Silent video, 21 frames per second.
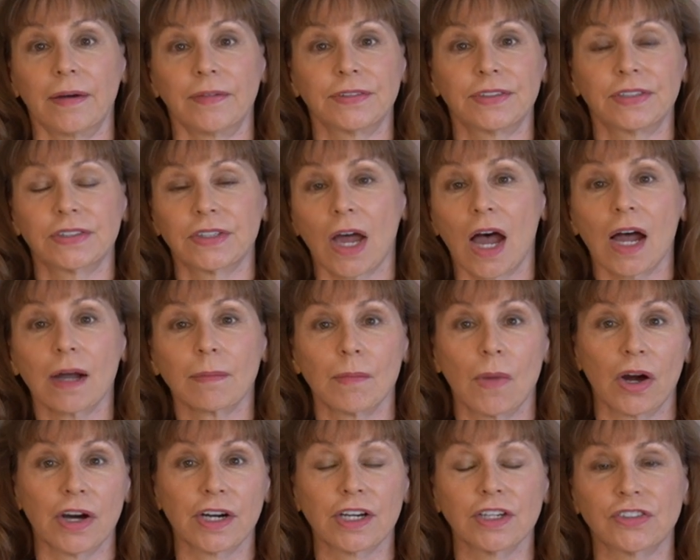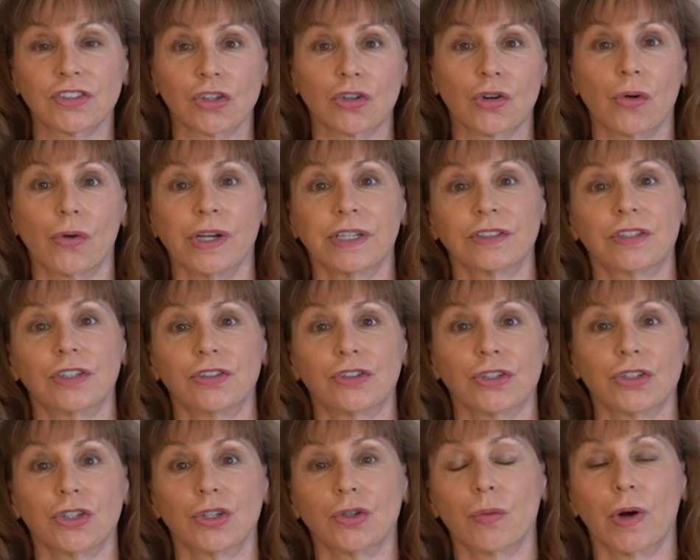stock markets are going to
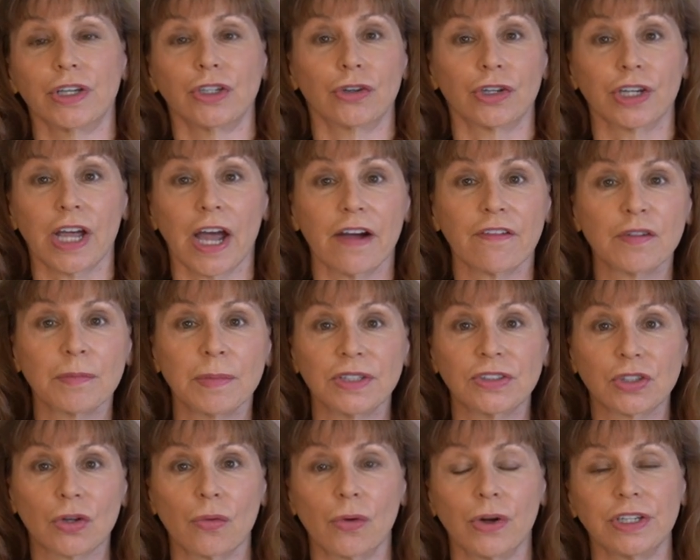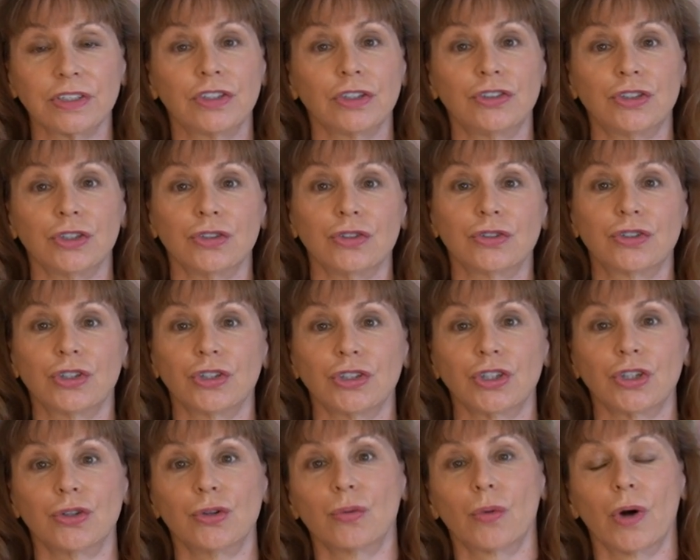do, what your government's going to do to
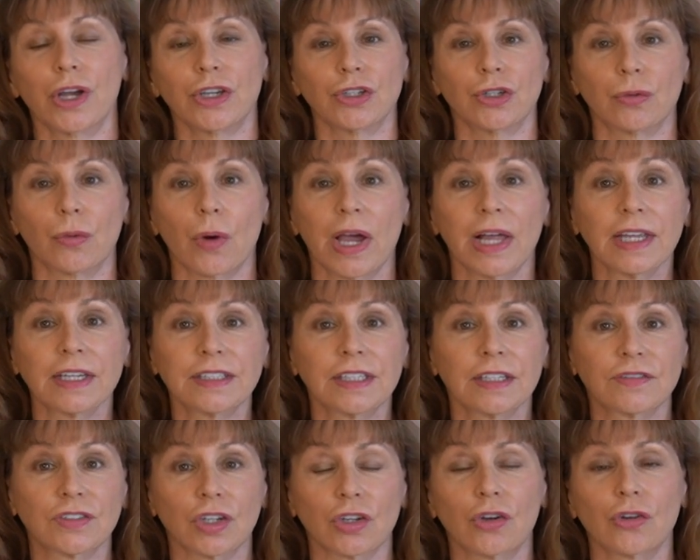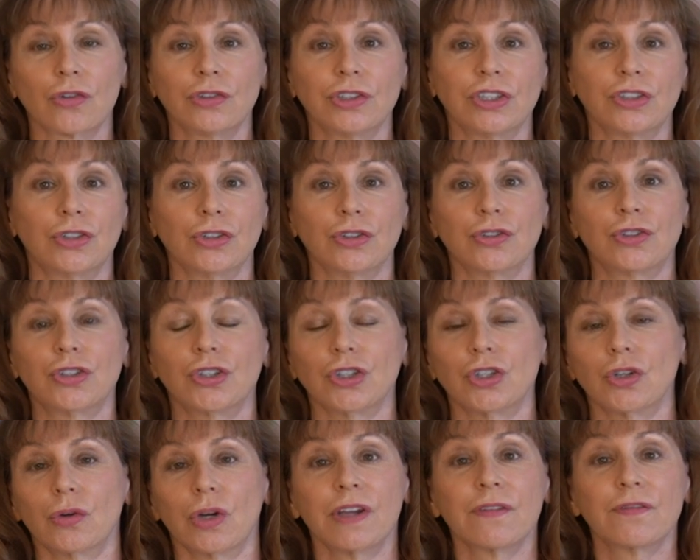you, what your relatives are going to do to
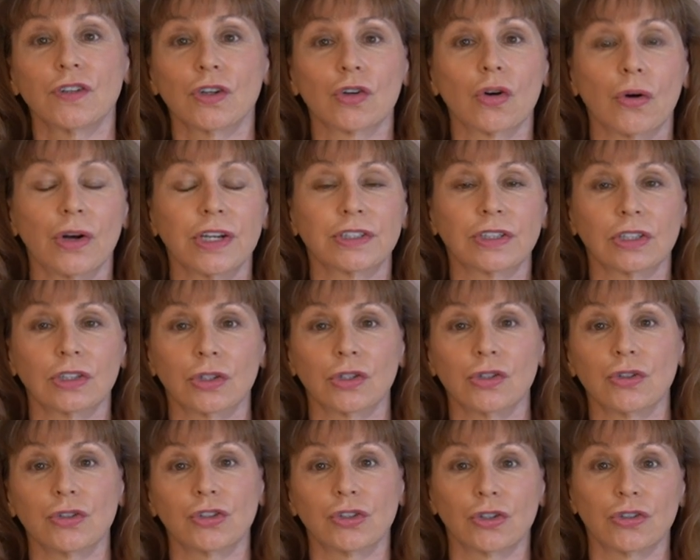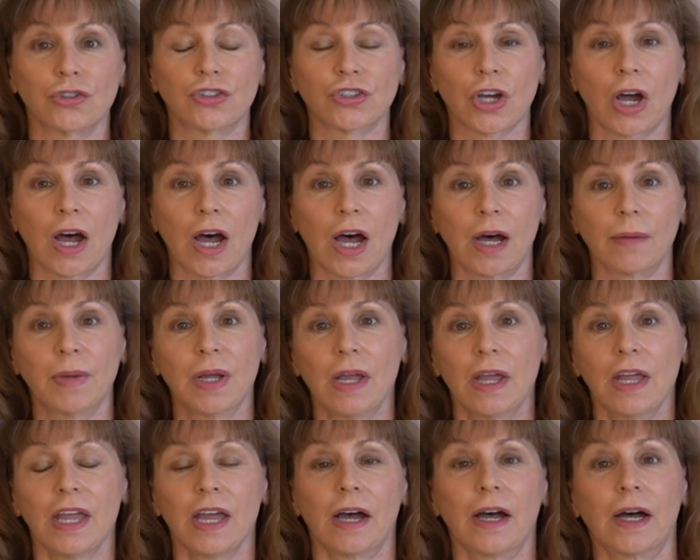if you're going to lose your job,
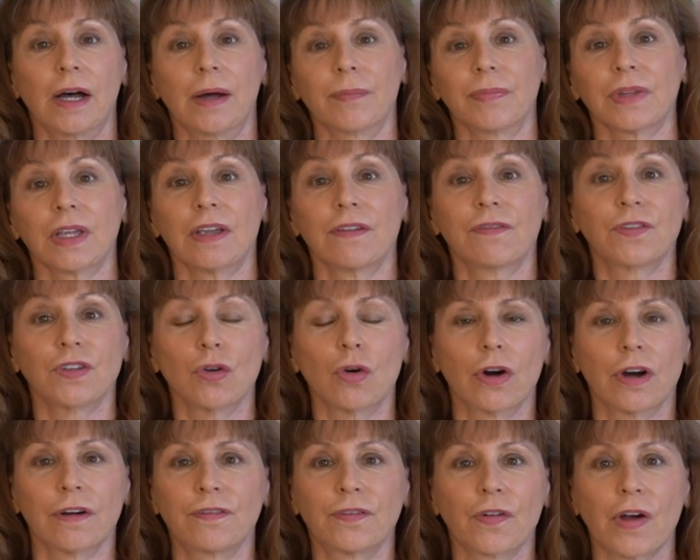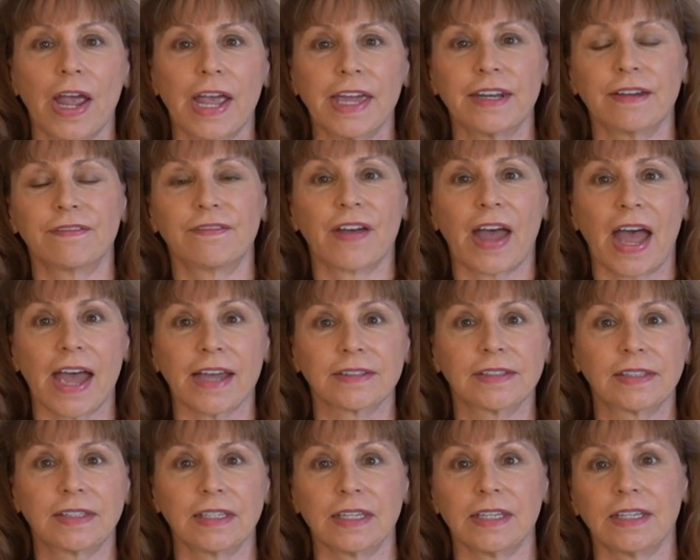if you are afraid of
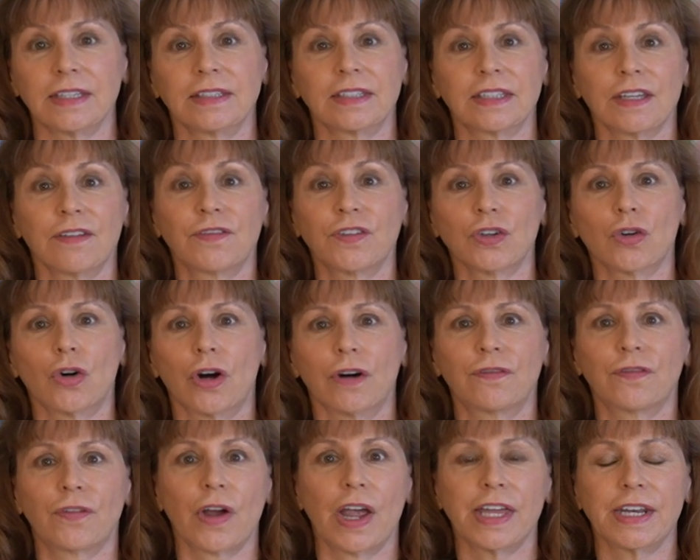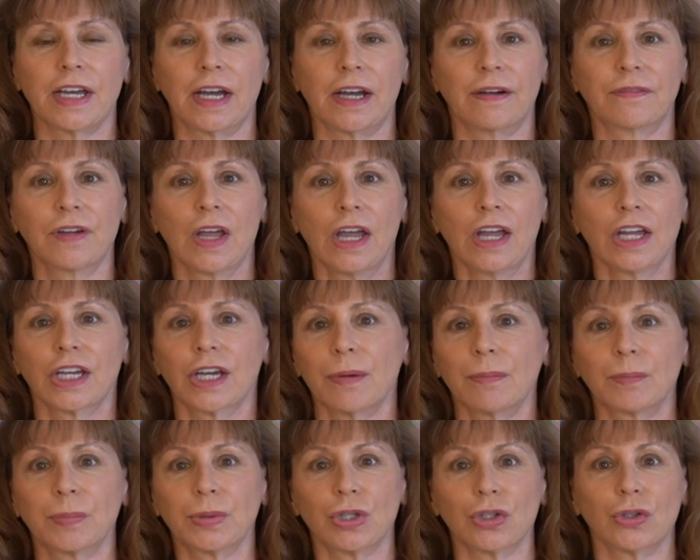vaccines, if you are afraid of
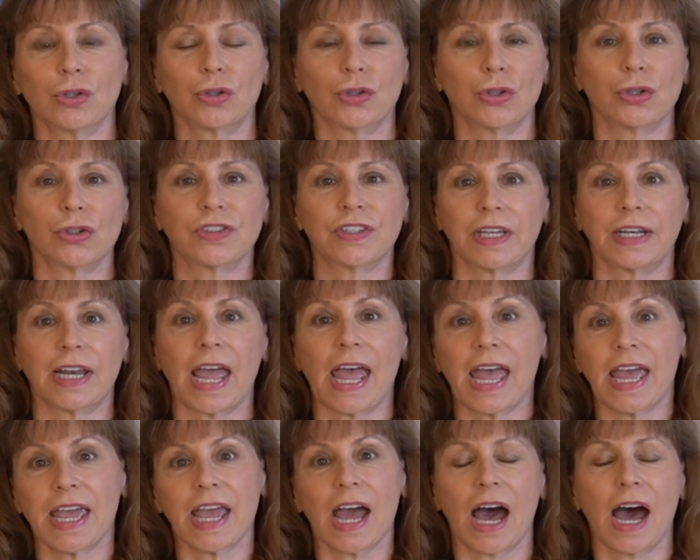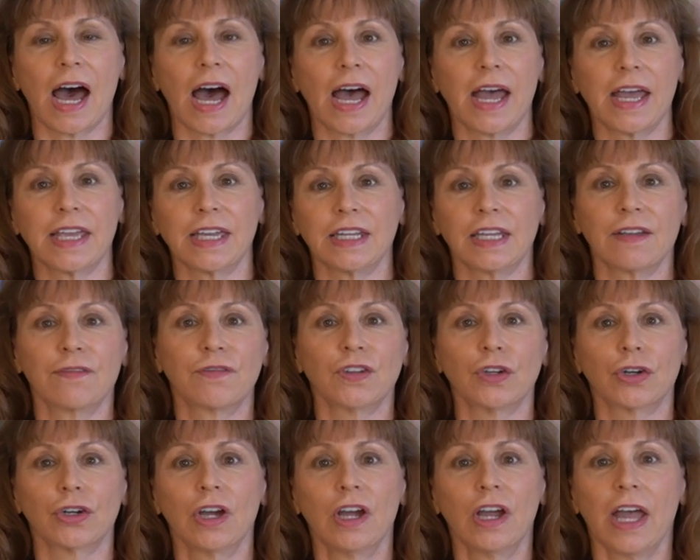computers and AI,
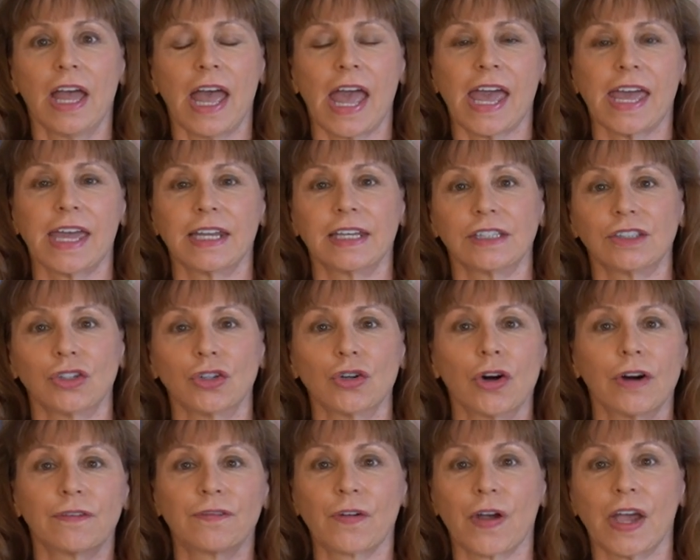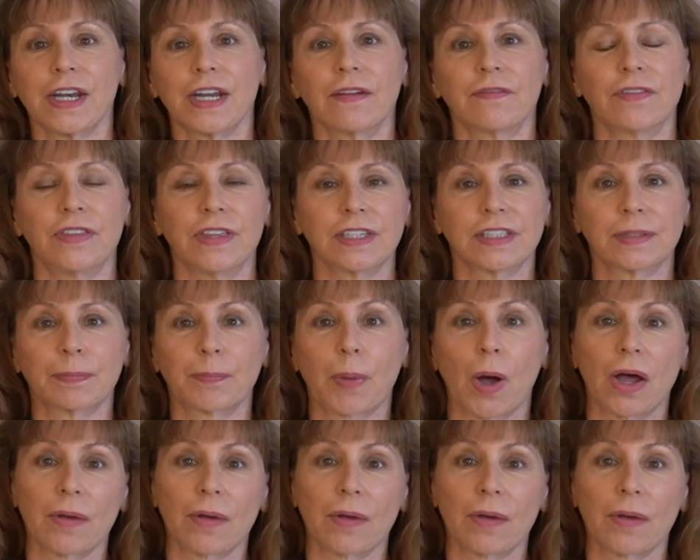and you're afraid of this